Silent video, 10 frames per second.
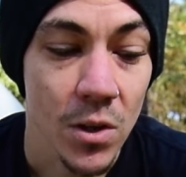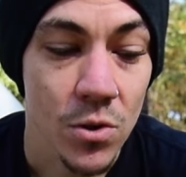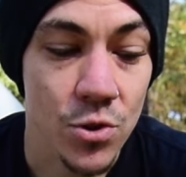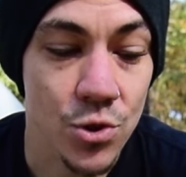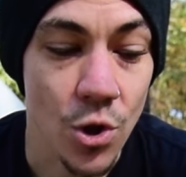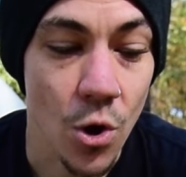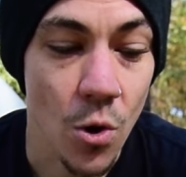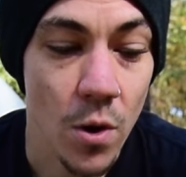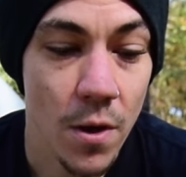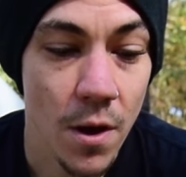
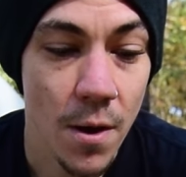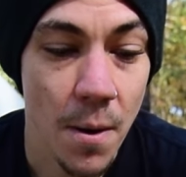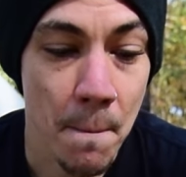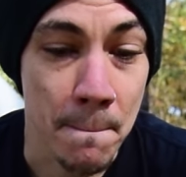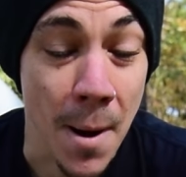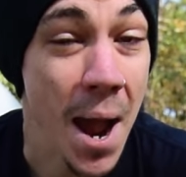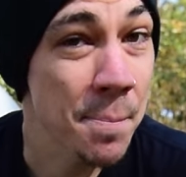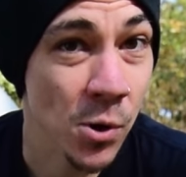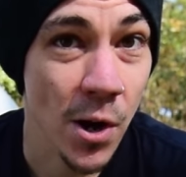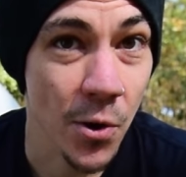So my
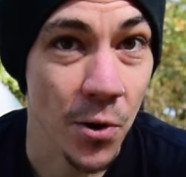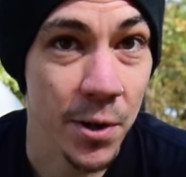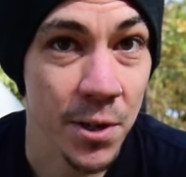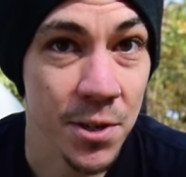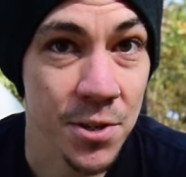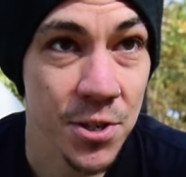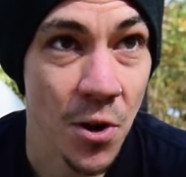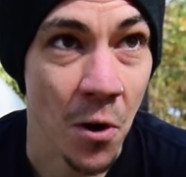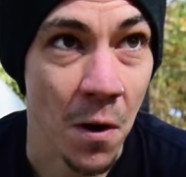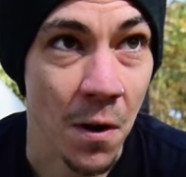priorities
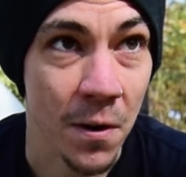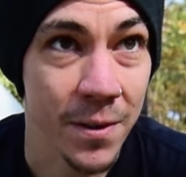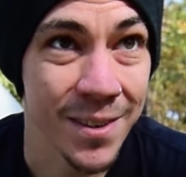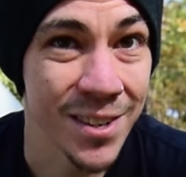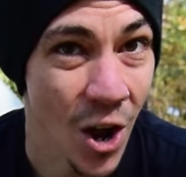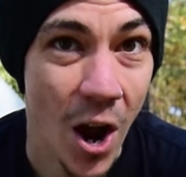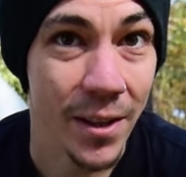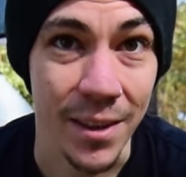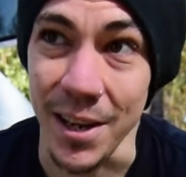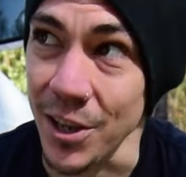are
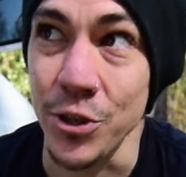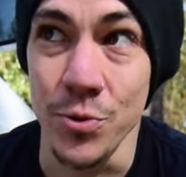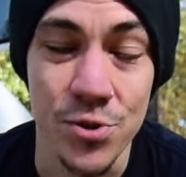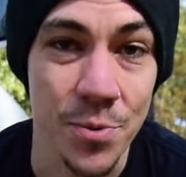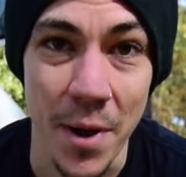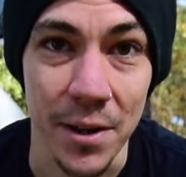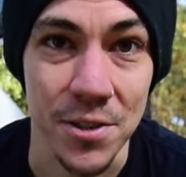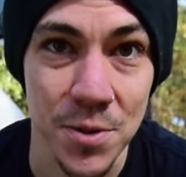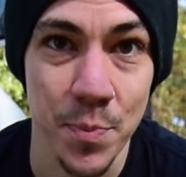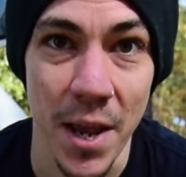not like a huge amount of
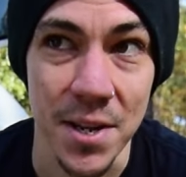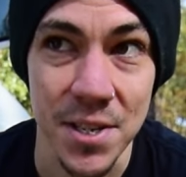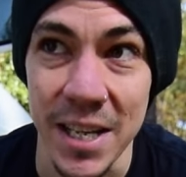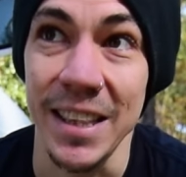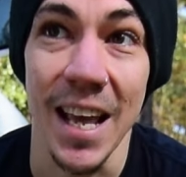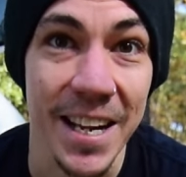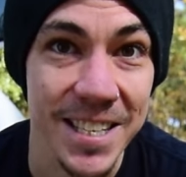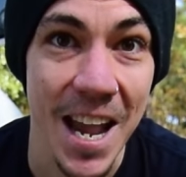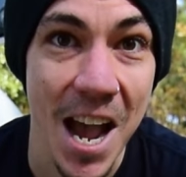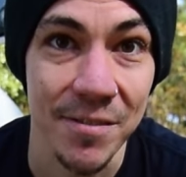space. I'd like
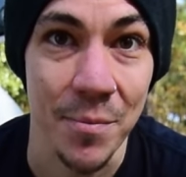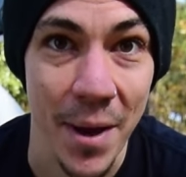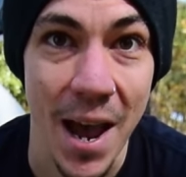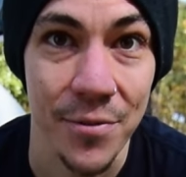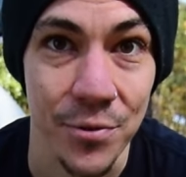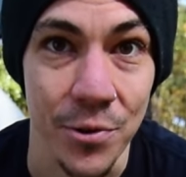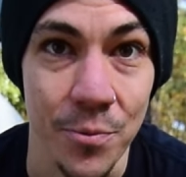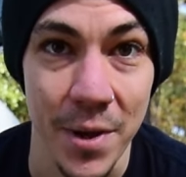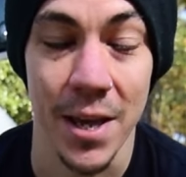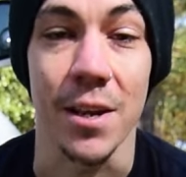to have a
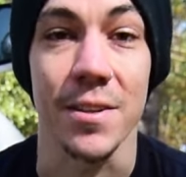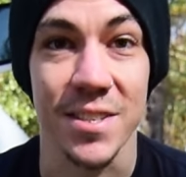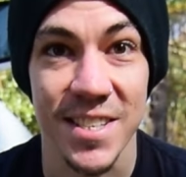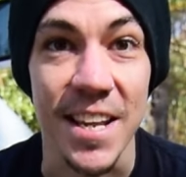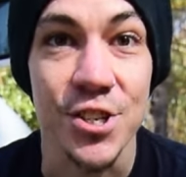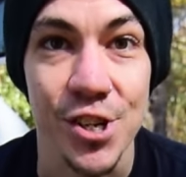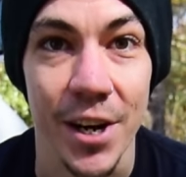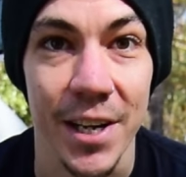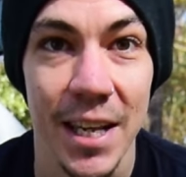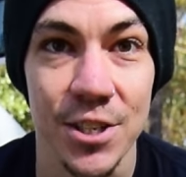bathroom and a
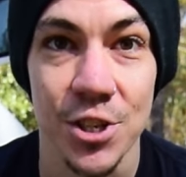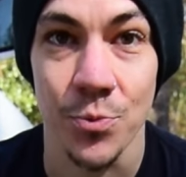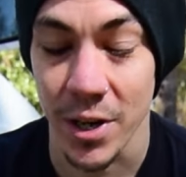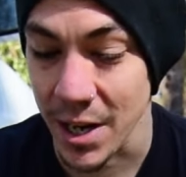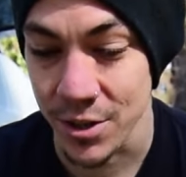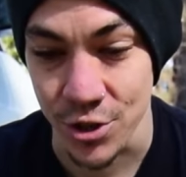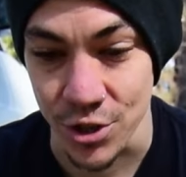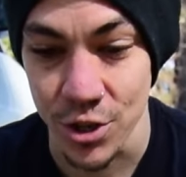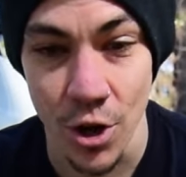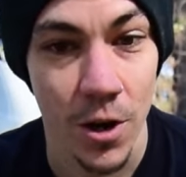stationary kitchen where I can
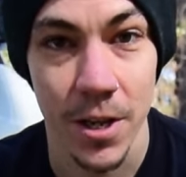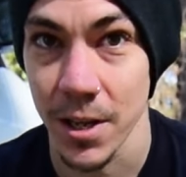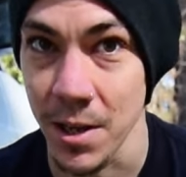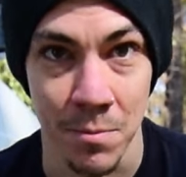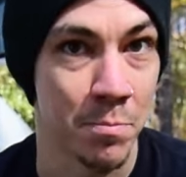just cook and